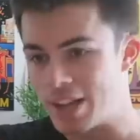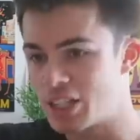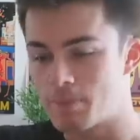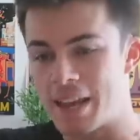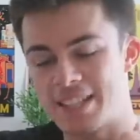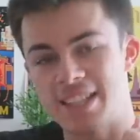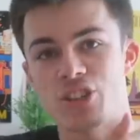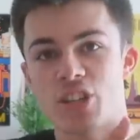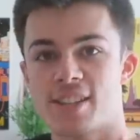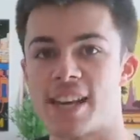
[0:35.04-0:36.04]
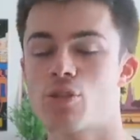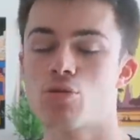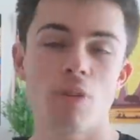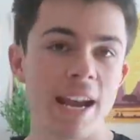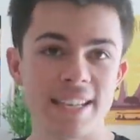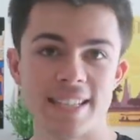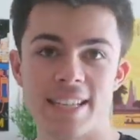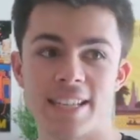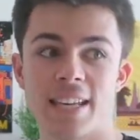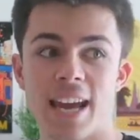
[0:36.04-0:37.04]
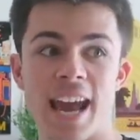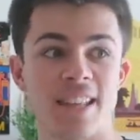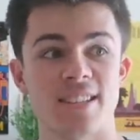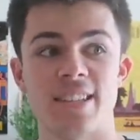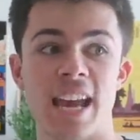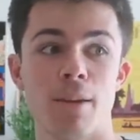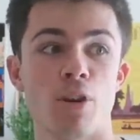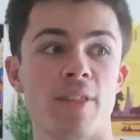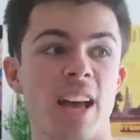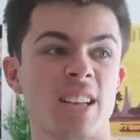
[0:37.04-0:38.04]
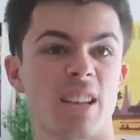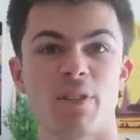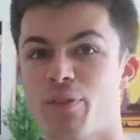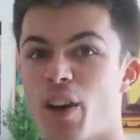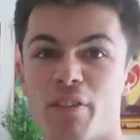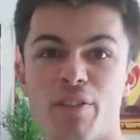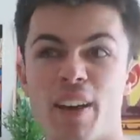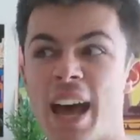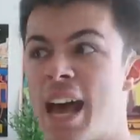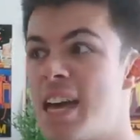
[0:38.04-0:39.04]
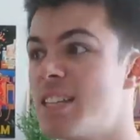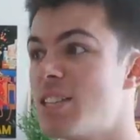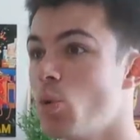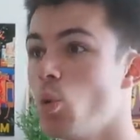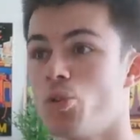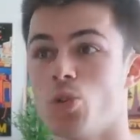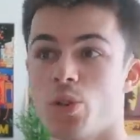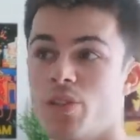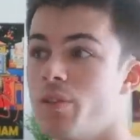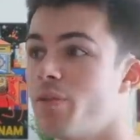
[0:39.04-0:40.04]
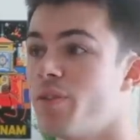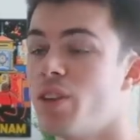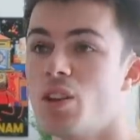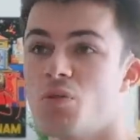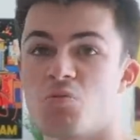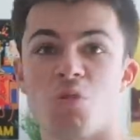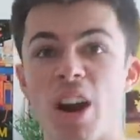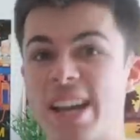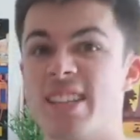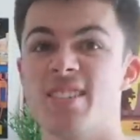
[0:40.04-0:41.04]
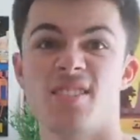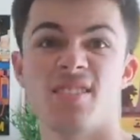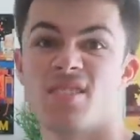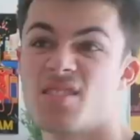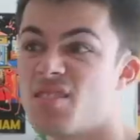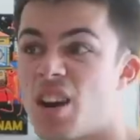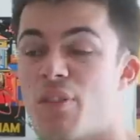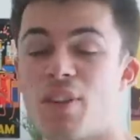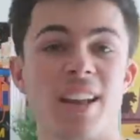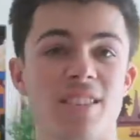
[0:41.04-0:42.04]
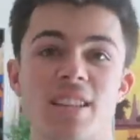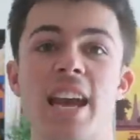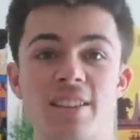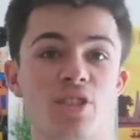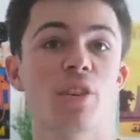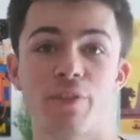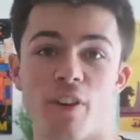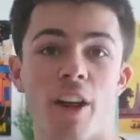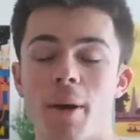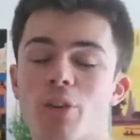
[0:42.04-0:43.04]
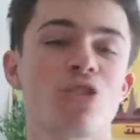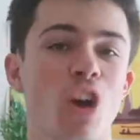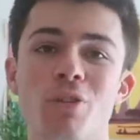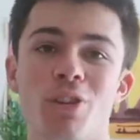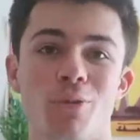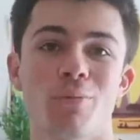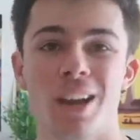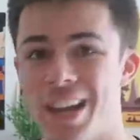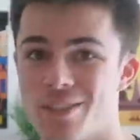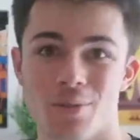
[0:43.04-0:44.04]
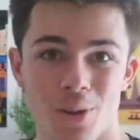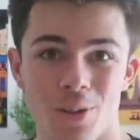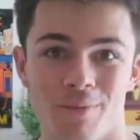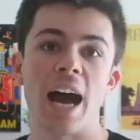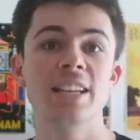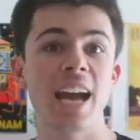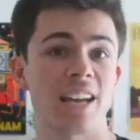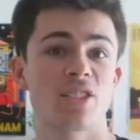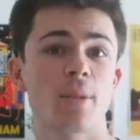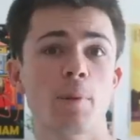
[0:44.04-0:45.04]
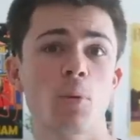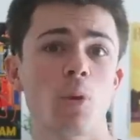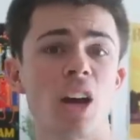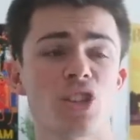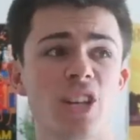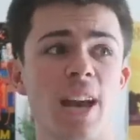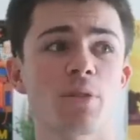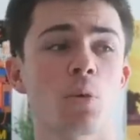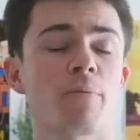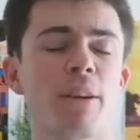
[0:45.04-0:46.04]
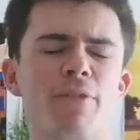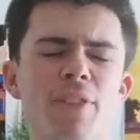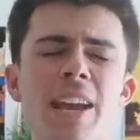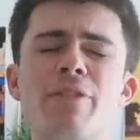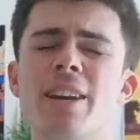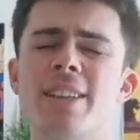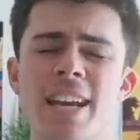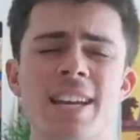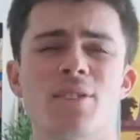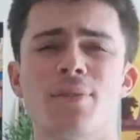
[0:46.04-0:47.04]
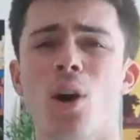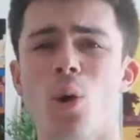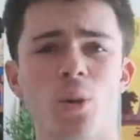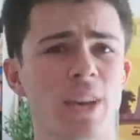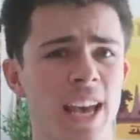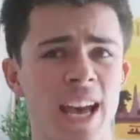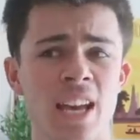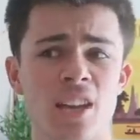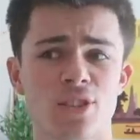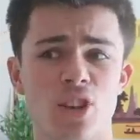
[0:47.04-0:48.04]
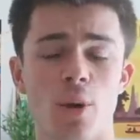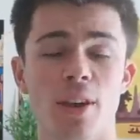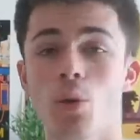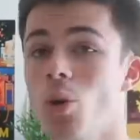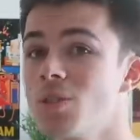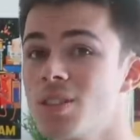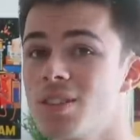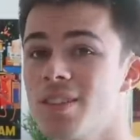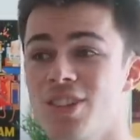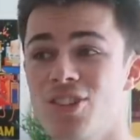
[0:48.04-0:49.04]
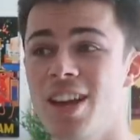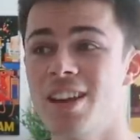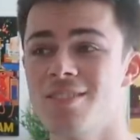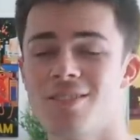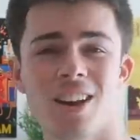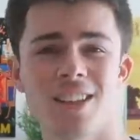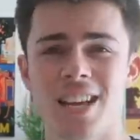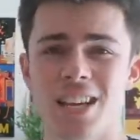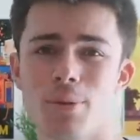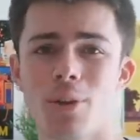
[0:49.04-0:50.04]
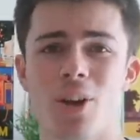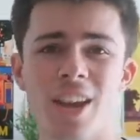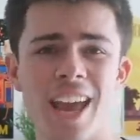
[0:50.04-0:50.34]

which is basically just like crazy entertainment. There's like fun fairs, all sorts of rides and stuff. Like it's it's good fun. I'll show you later on. And yeah, summer ball last year was one of my favorite days of the whole year. So I thought this year I'd take you along